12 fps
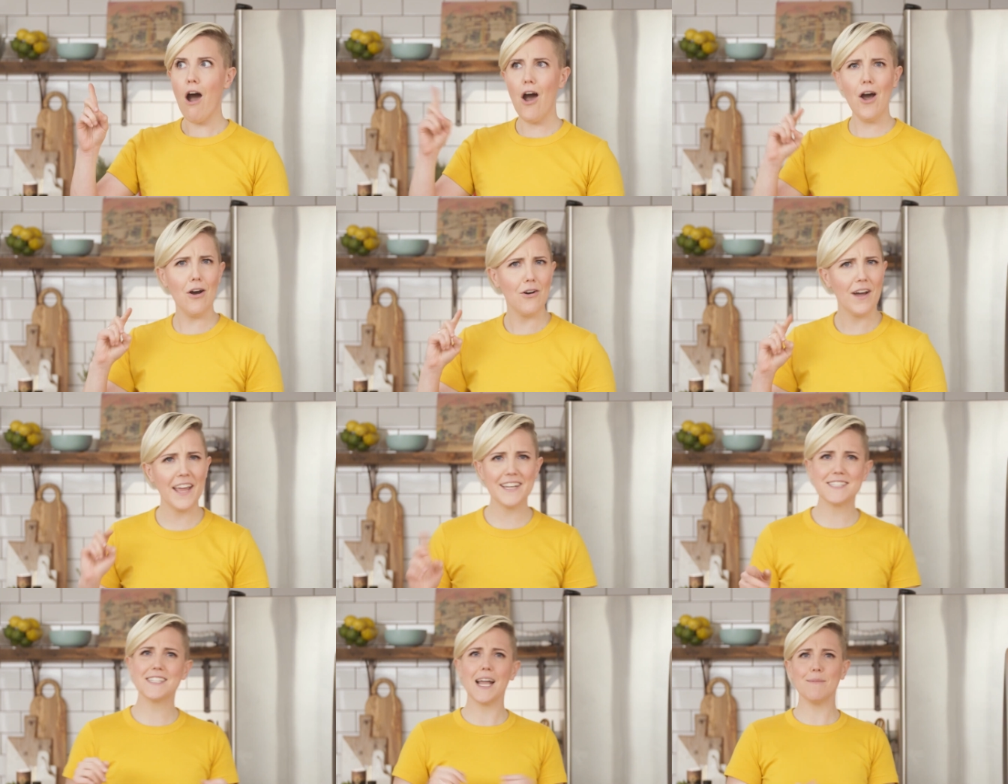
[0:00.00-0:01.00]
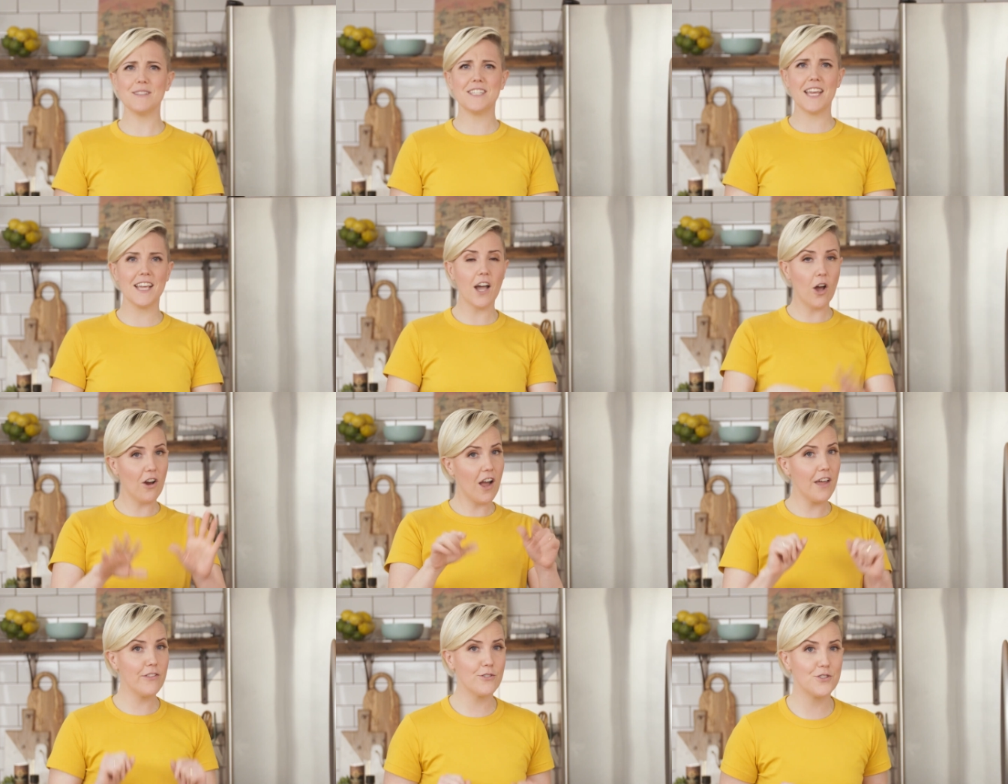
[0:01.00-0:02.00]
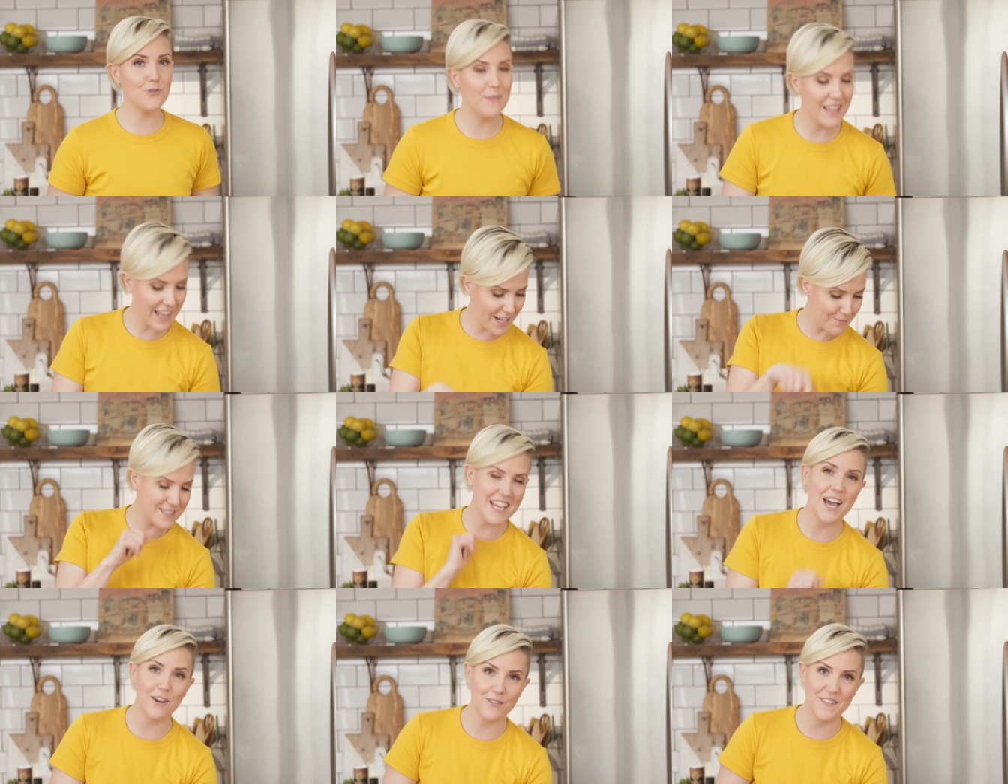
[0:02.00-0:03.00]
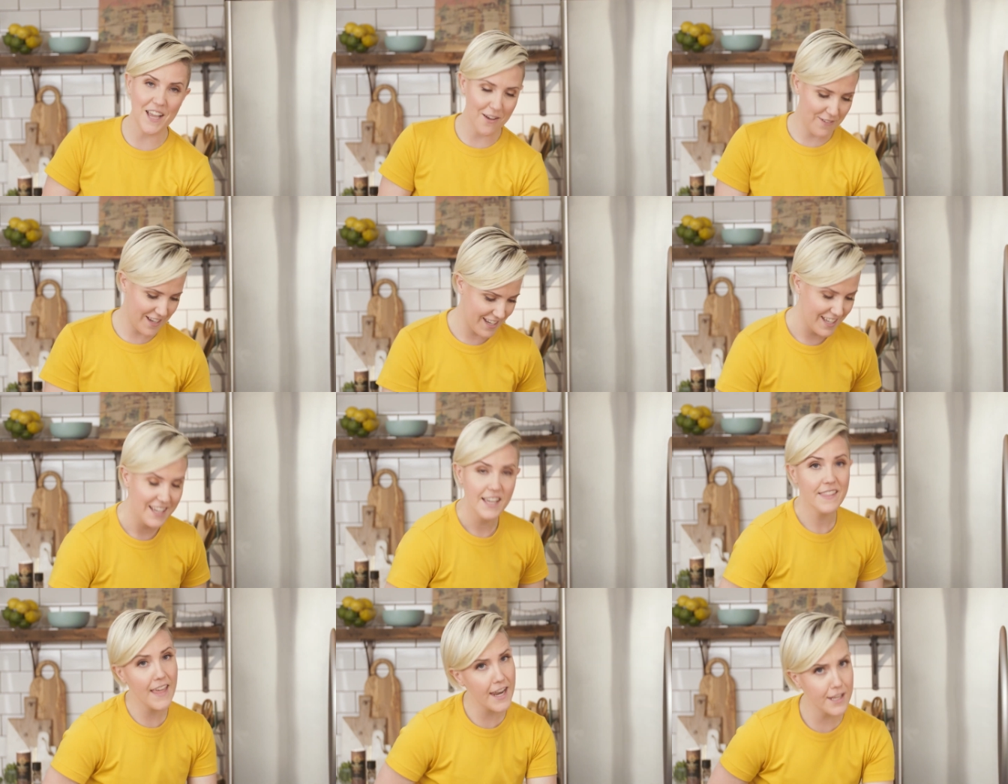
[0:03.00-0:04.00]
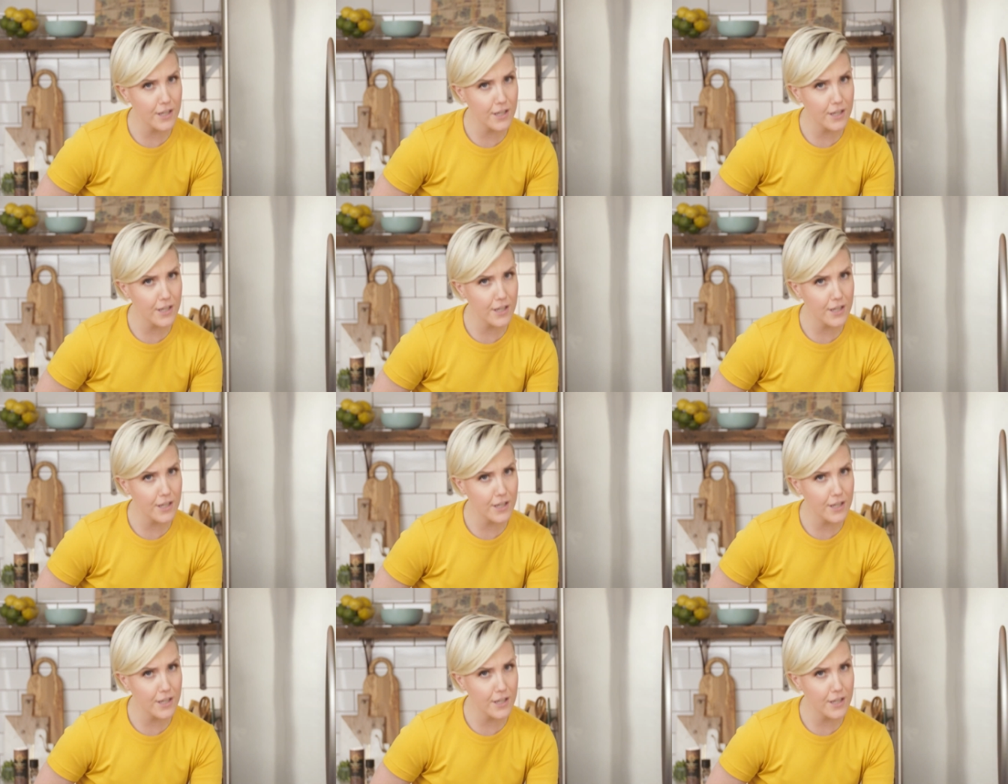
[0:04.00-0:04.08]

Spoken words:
Oh, and it's time to take our other 2 meal items out of the oven. That